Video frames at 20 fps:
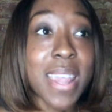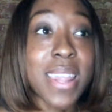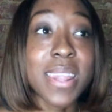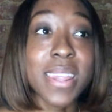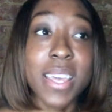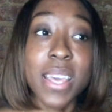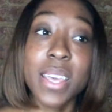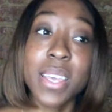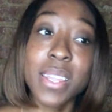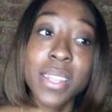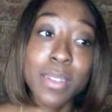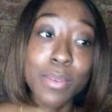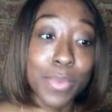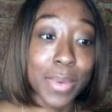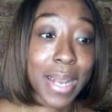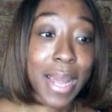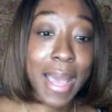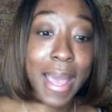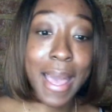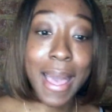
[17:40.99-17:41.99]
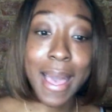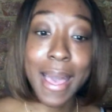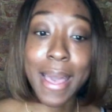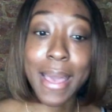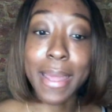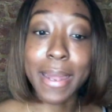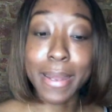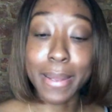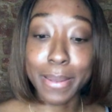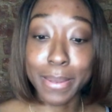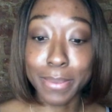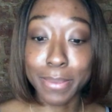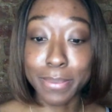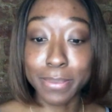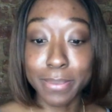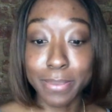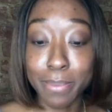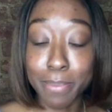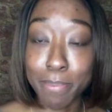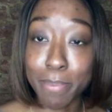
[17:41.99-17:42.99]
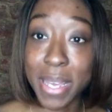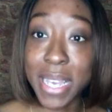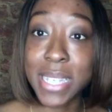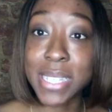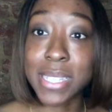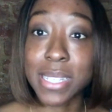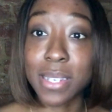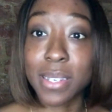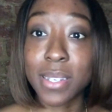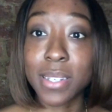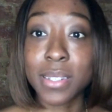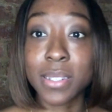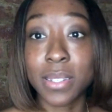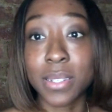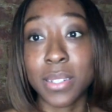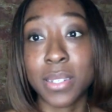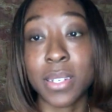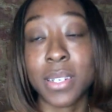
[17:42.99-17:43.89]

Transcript: Then when I had Mason,